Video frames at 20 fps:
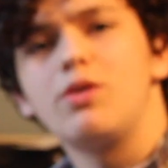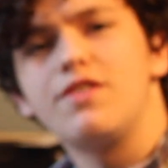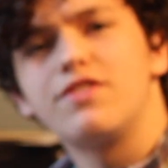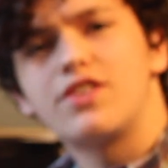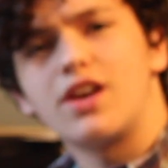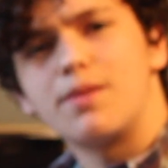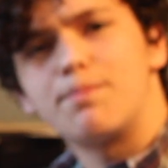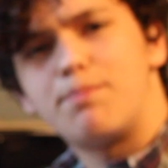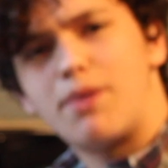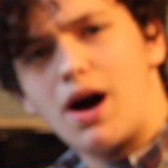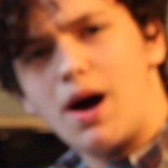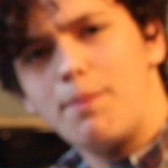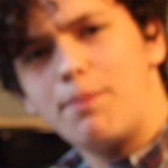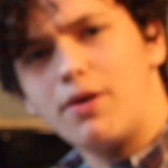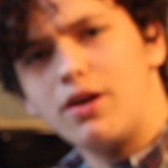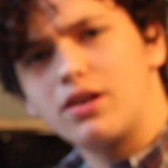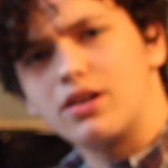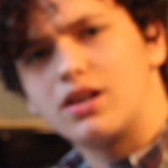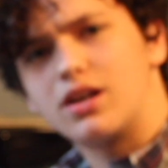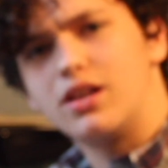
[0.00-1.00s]
we've done pop
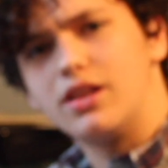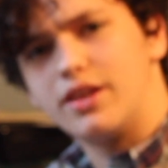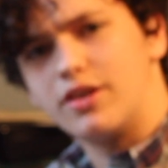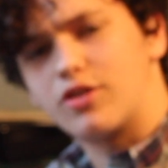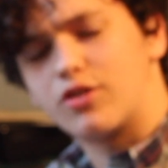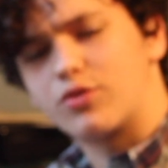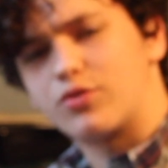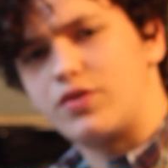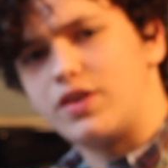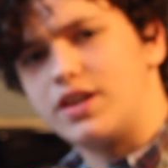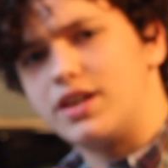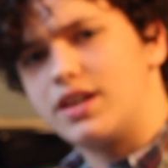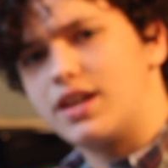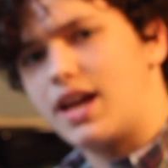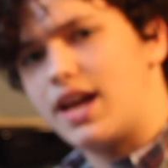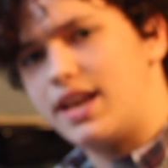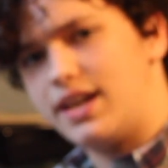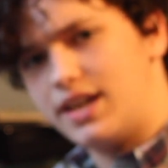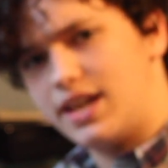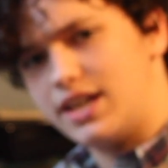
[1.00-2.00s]
art, calligraphy,
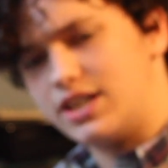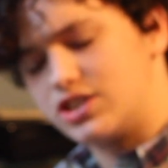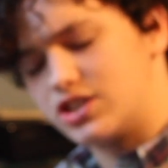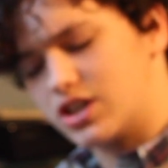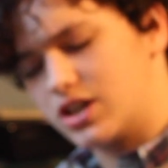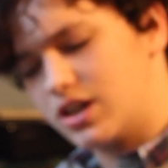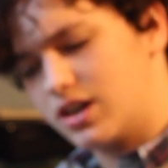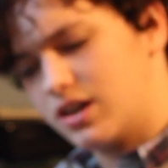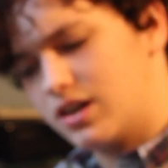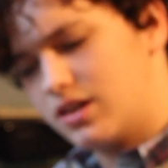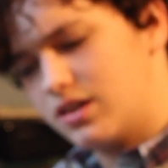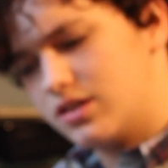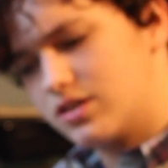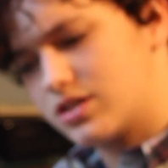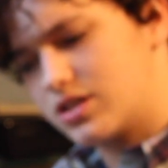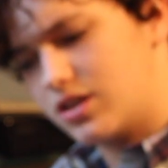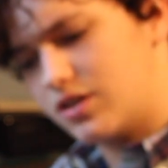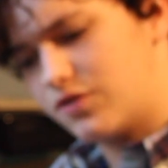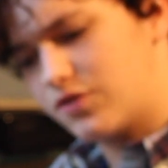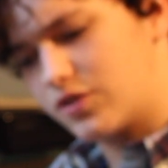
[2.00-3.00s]
and nature.
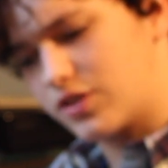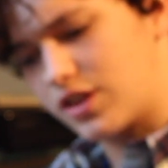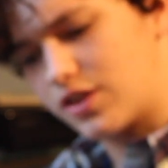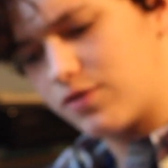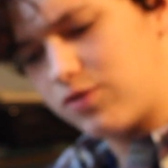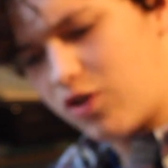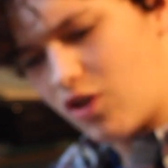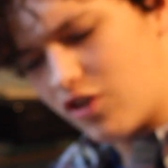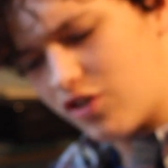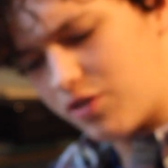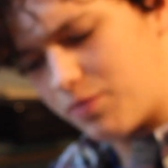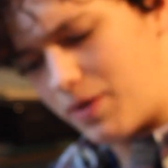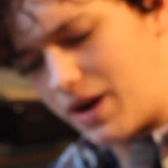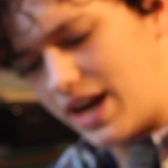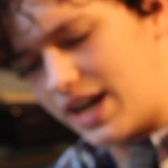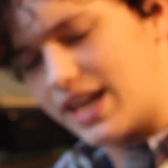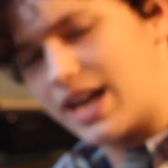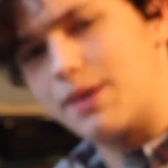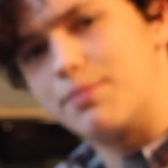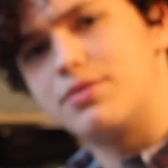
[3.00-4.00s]
So for this fourth
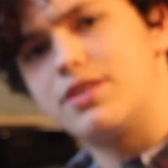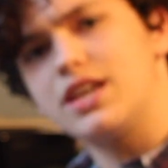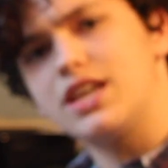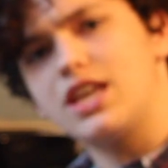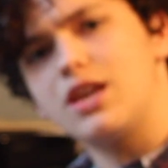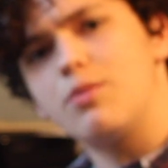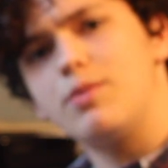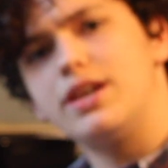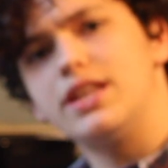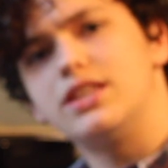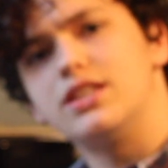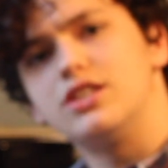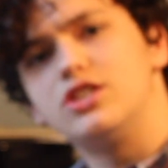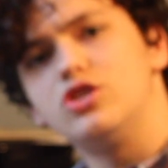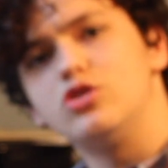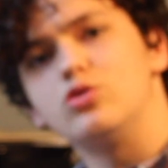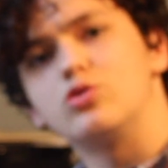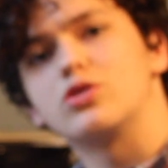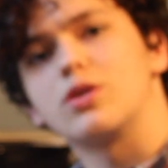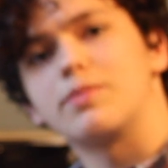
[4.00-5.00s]
painting, I'm thinking we need to
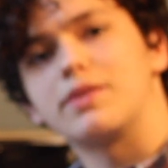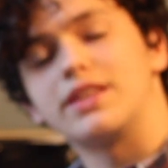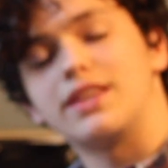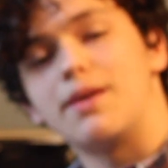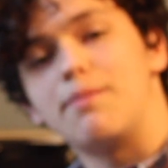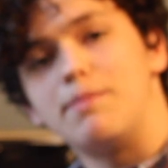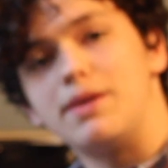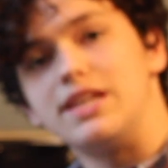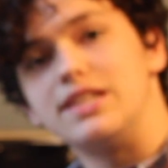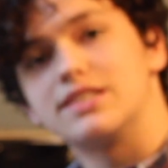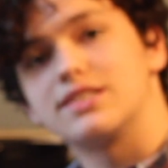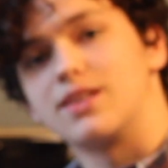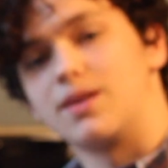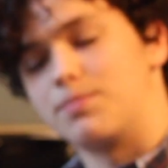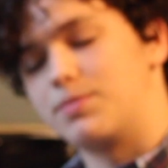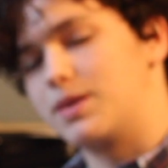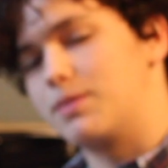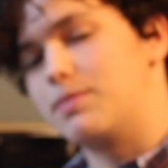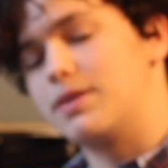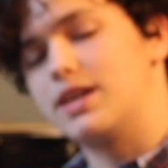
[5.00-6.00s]
do something that means
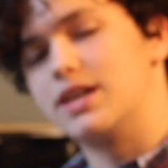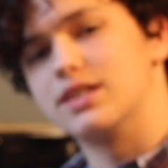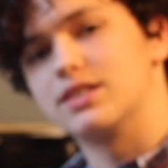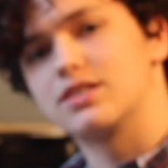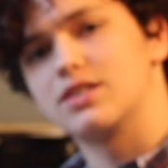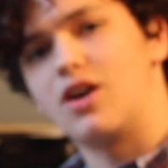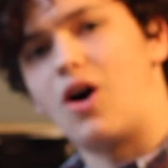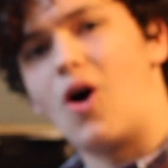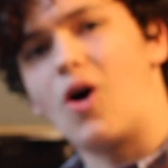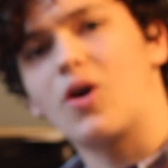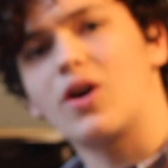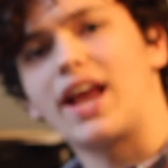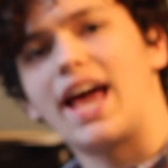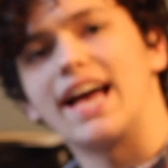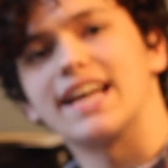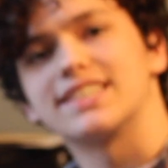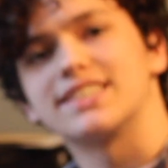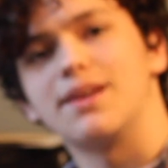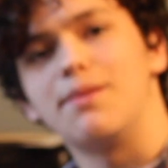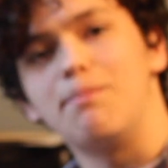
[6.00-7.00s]
something, because art
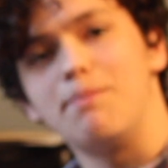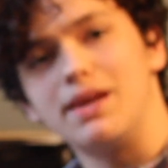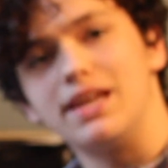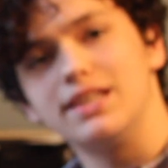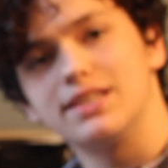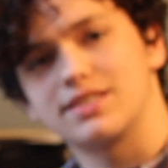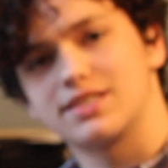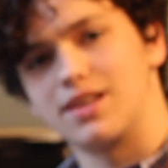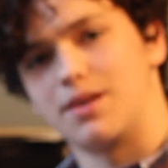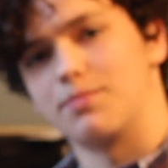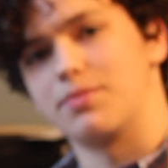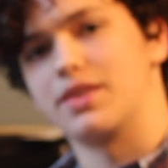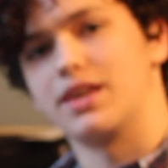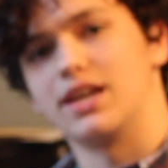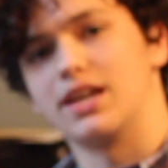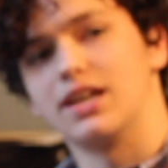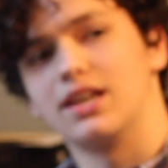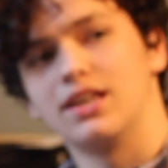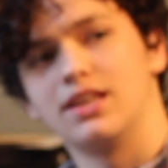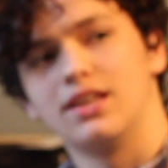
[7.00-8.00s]
has to mean
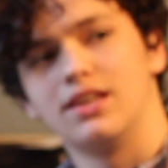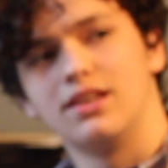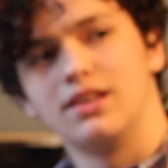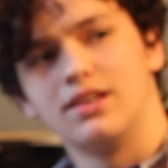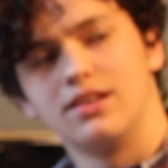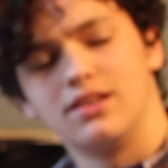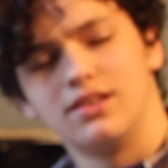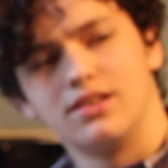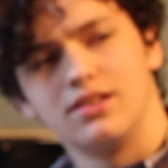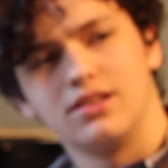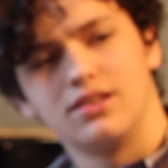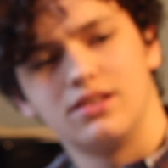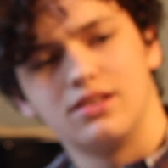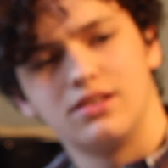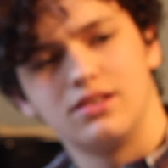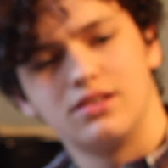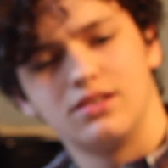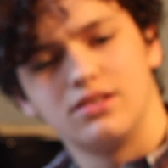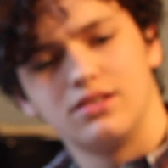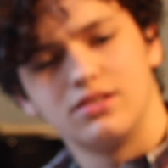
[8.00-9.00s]
something.
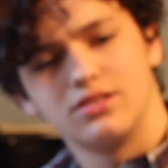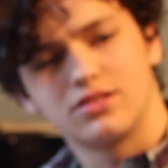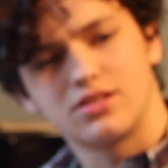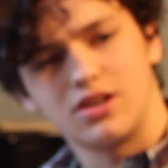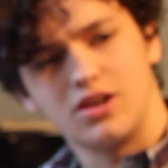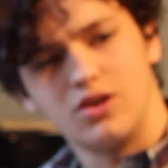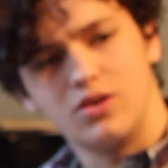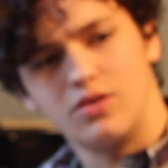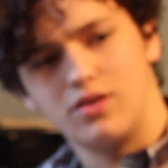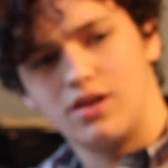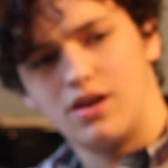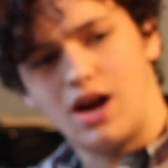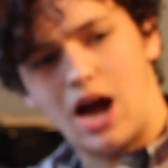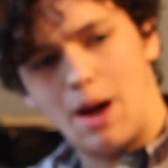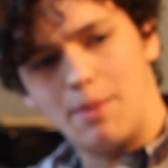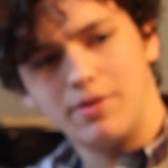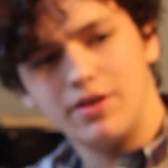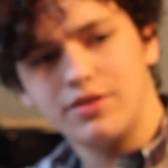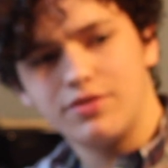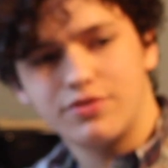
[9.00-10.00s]
So
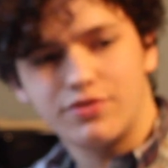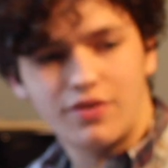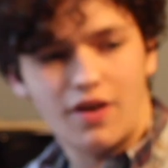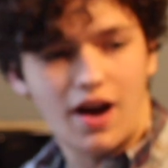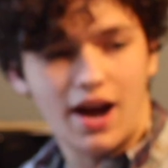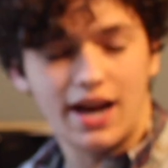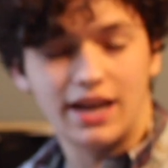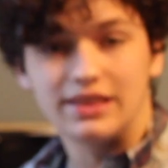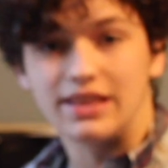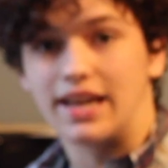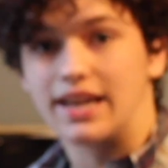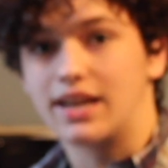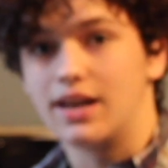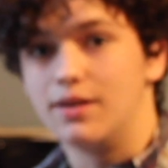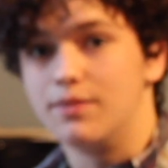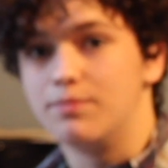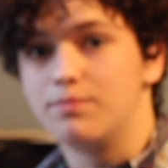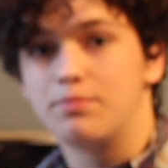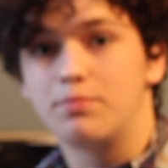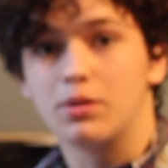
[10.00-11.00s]
I'm going to find like
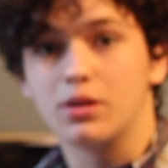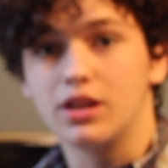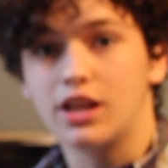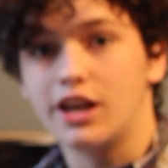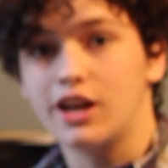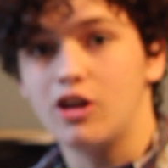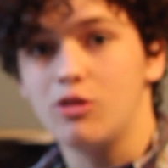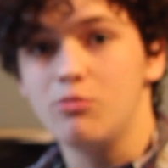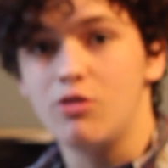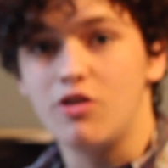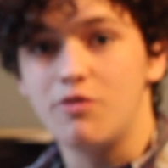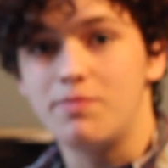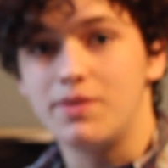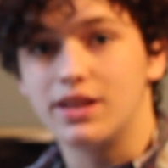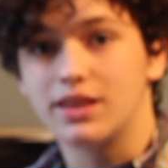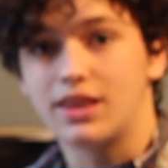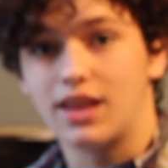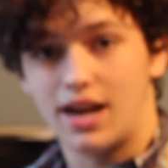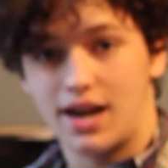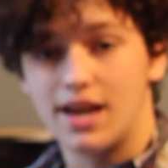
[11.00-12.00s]
a political
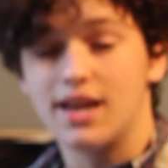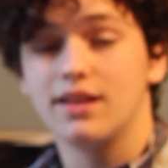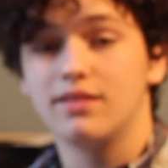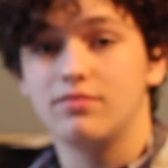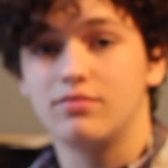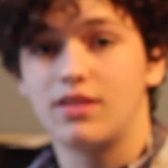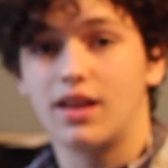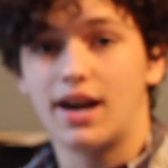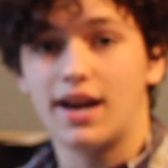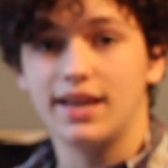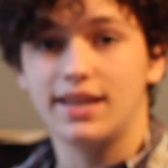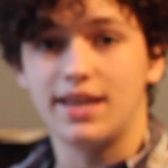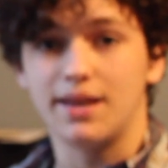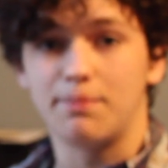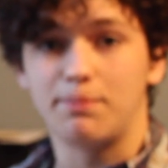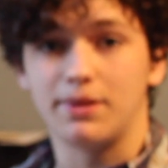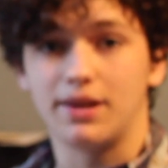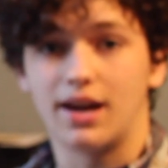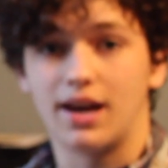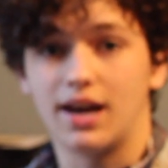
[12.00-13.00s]
movement that I
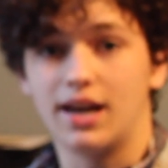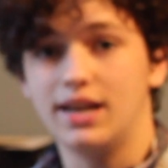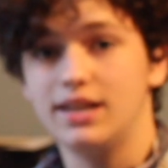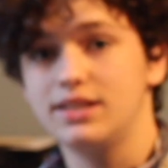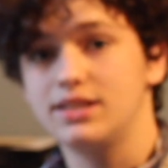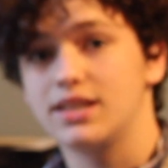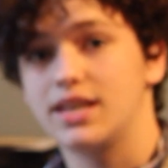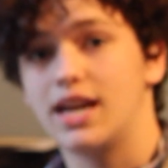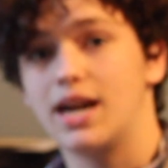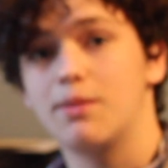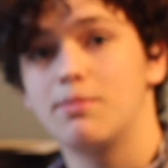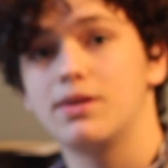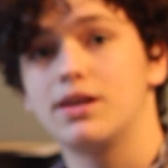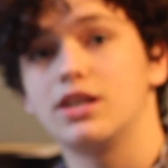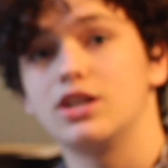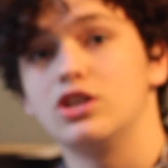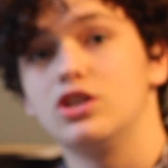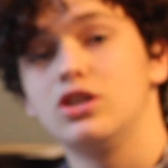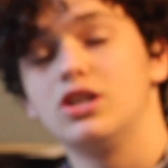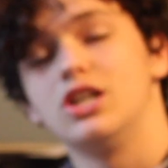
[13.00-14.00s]
get behind, and I'm going
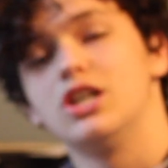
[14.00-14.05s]
to